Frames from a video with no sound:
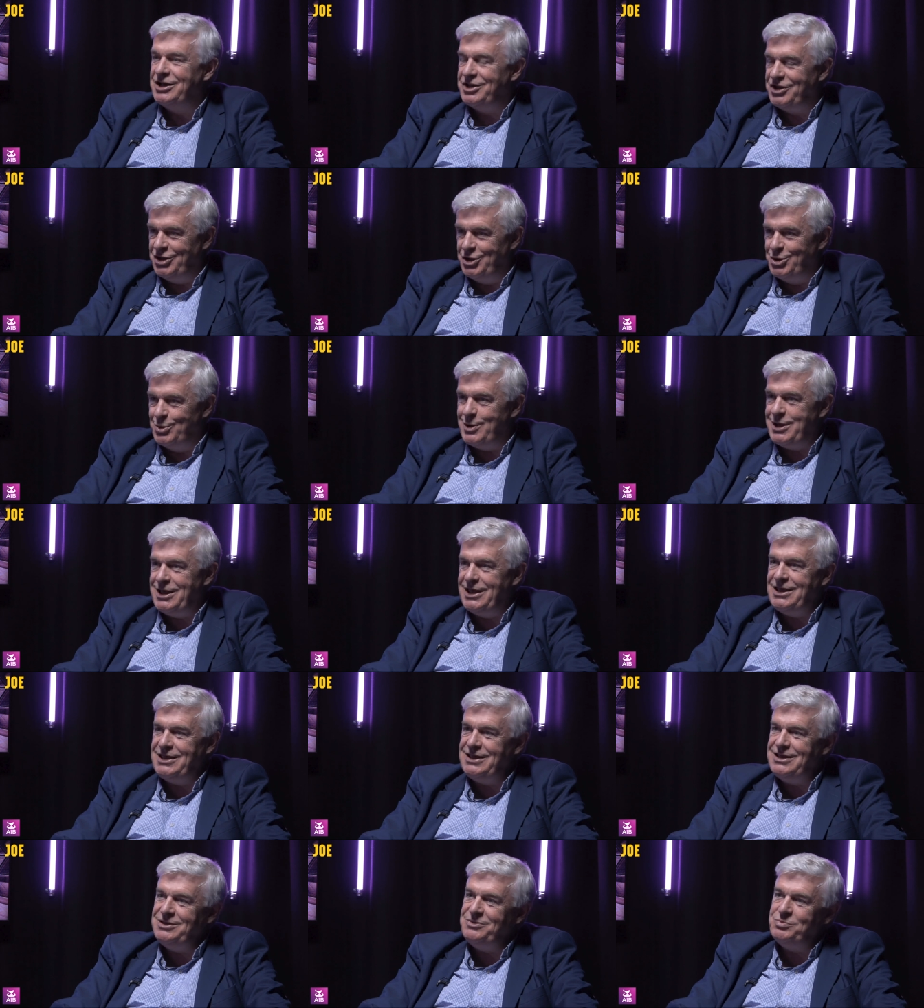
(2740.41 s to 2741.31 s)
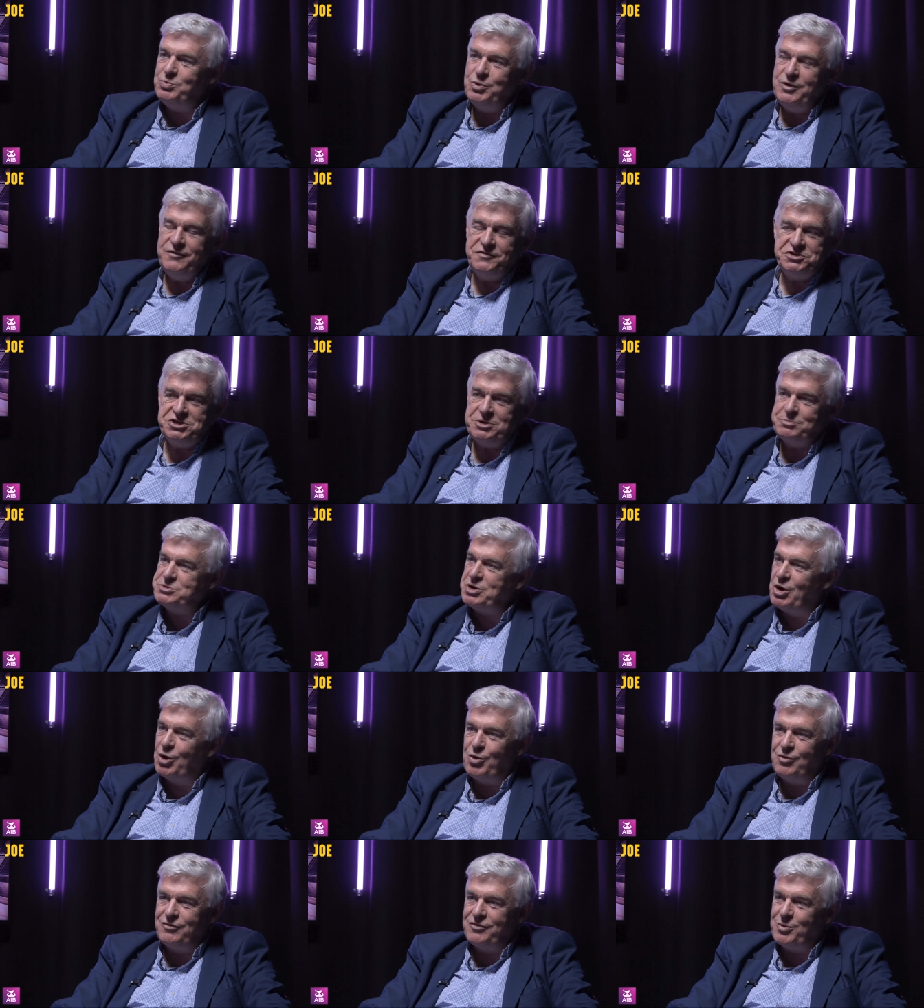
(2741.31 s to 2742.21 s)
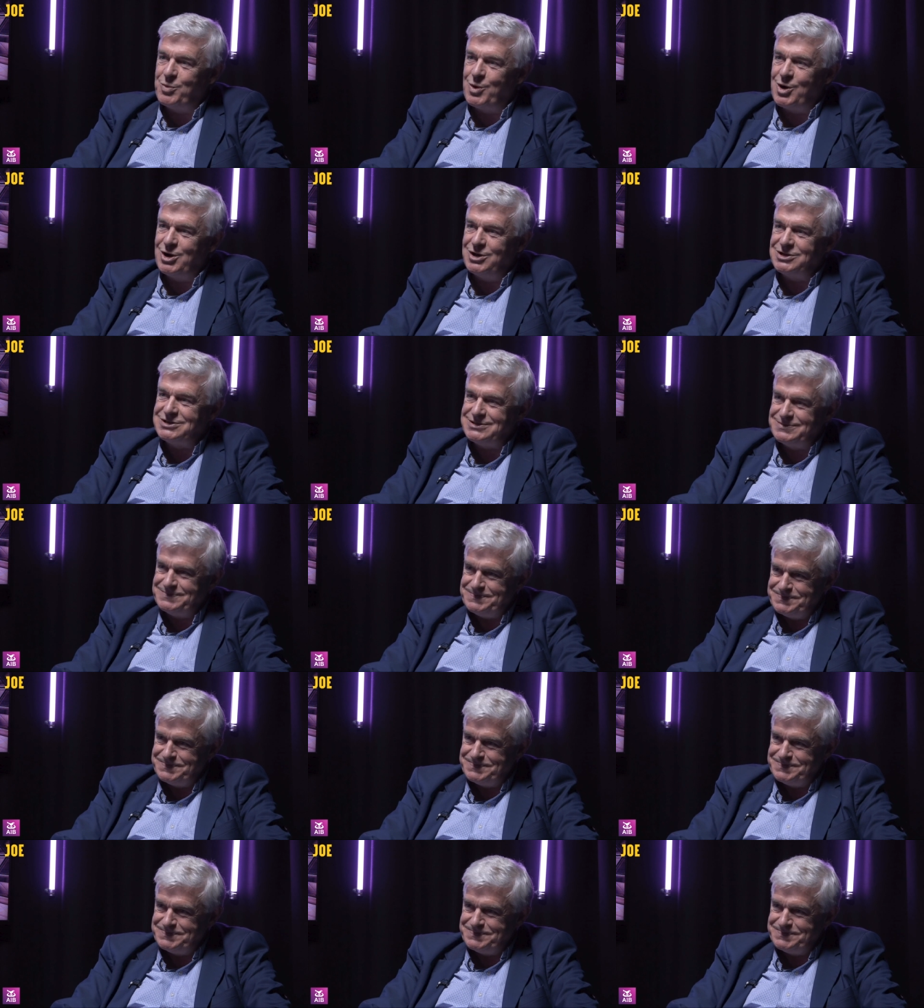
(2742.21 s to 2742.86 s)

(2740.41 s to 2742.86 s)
UAE. We've shipped all over the world.